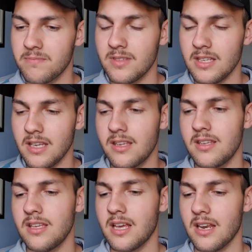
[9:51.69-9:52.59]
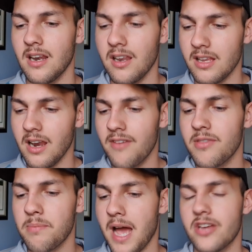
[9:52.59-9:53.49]
you love
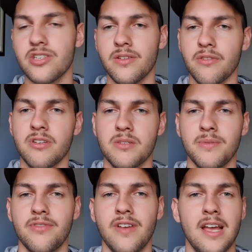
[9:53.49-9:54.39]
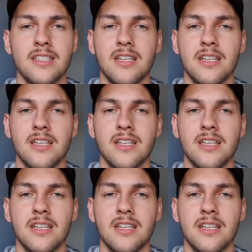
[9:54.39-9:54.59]
the passion of the Richmond fans,